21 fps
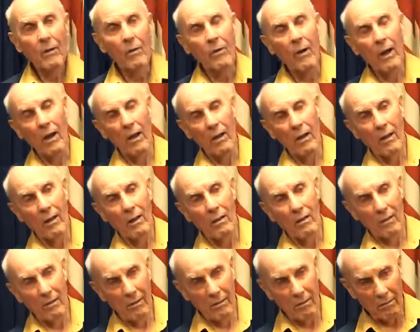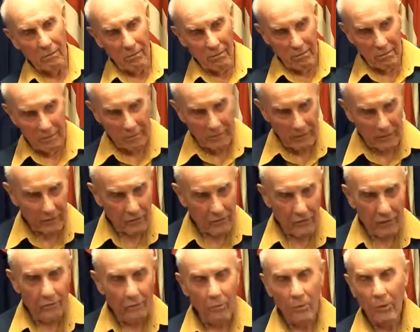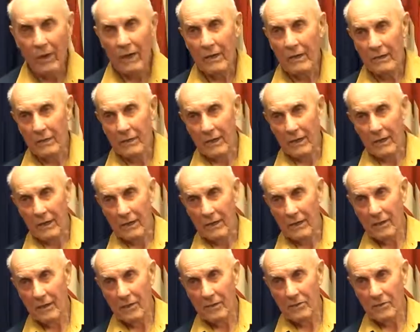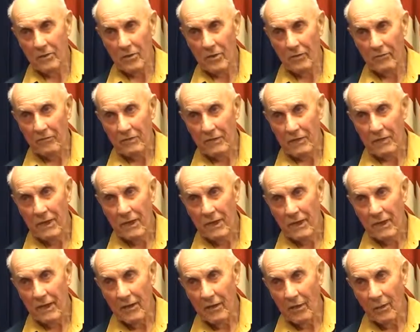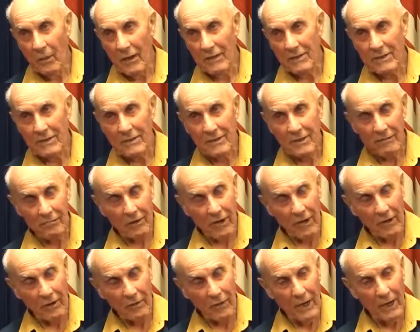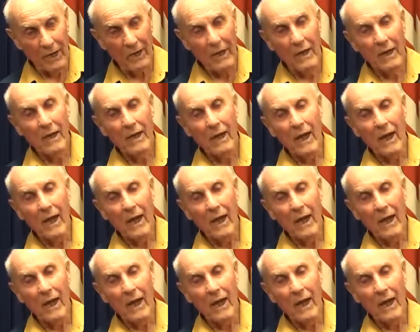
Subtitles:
Well, they couldn't wait to get into the service in the West right away,